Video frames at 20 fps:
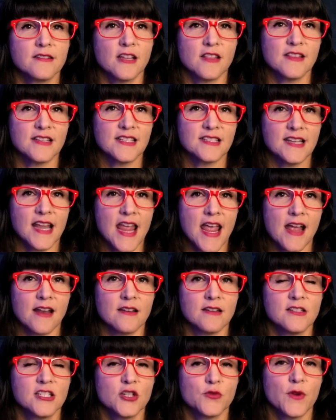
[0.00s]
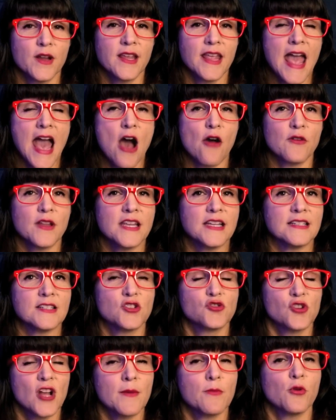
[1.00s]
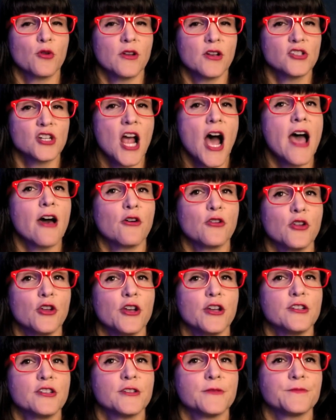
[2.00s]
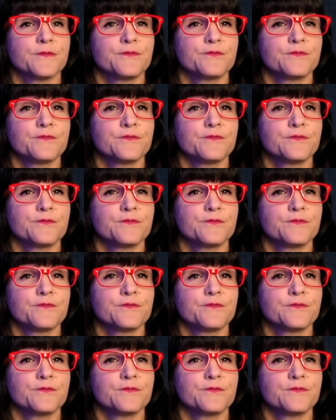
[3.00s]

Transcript: to the stand to recount his troubled childhood.